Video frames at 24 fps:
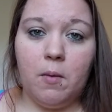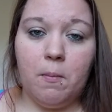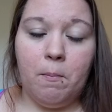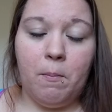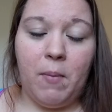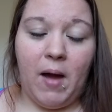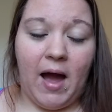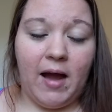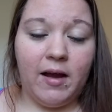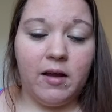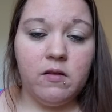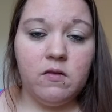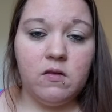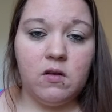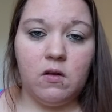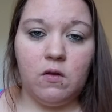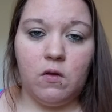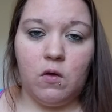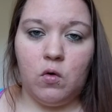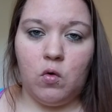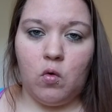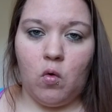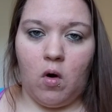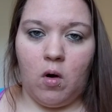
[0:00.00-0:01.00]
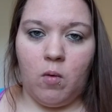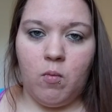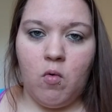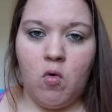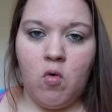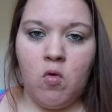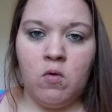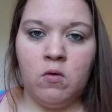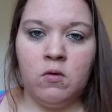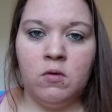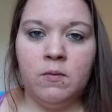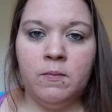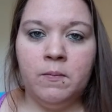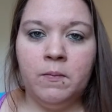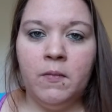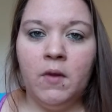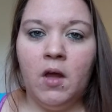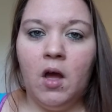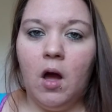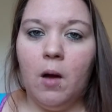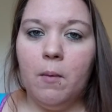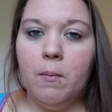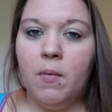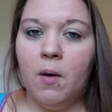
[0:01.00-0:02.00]
back into the normal,
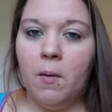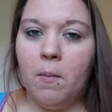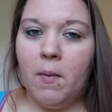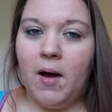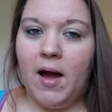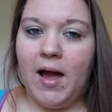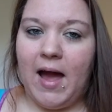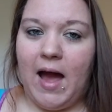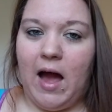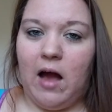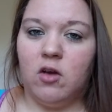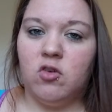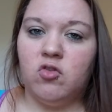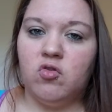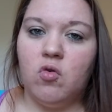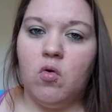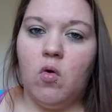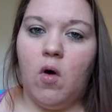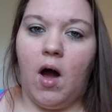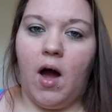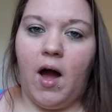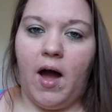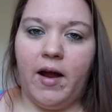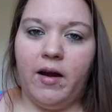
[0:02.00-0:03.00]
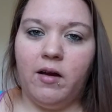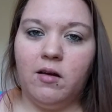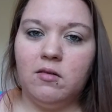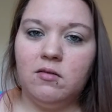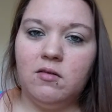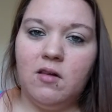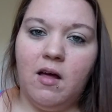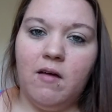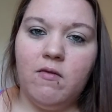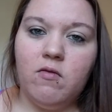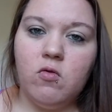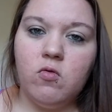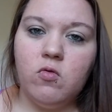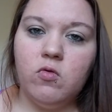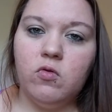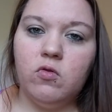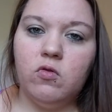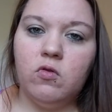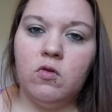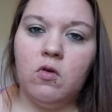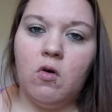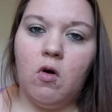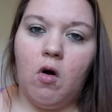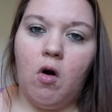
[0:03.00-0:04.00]
but my actual iron
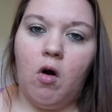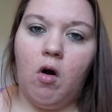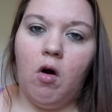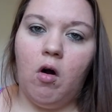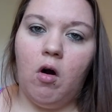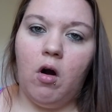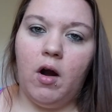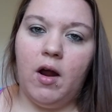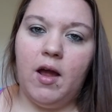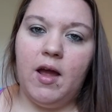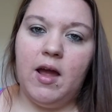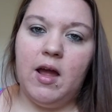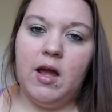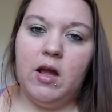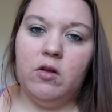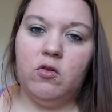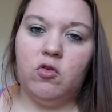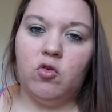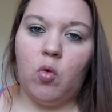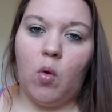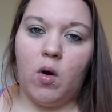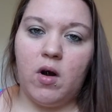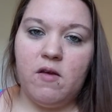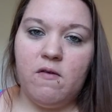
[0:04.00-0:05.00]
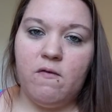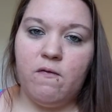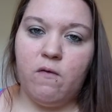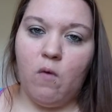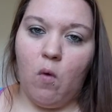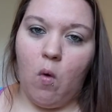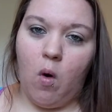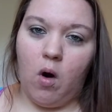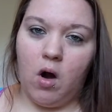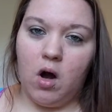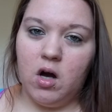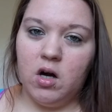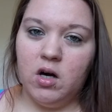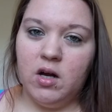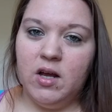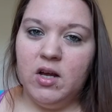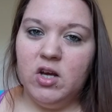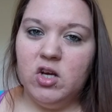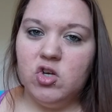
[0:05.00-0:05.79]
levels are a 24.